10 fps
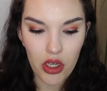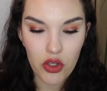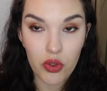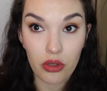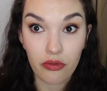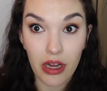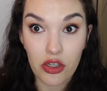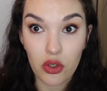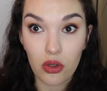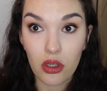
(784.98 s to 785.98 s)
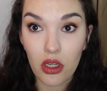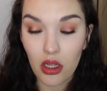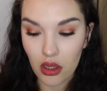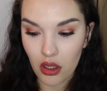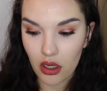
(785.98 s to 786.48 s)
sort of natural
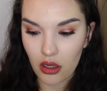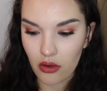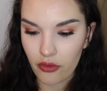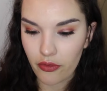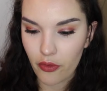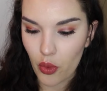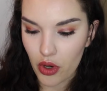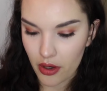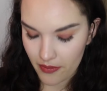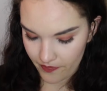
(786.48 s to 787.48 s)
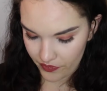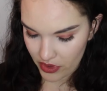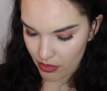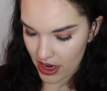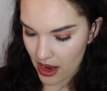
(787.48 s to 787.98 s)
look for the
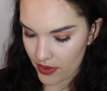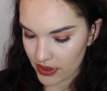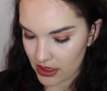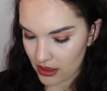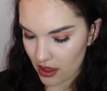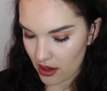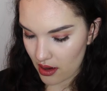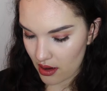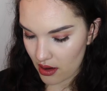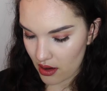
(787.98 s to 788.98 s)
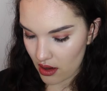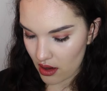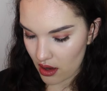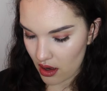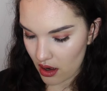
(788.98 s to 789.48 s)
brows.
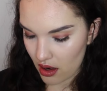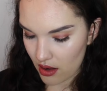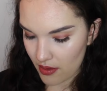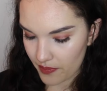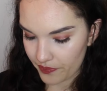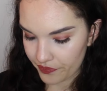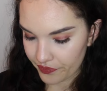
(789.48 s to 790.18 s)
Hold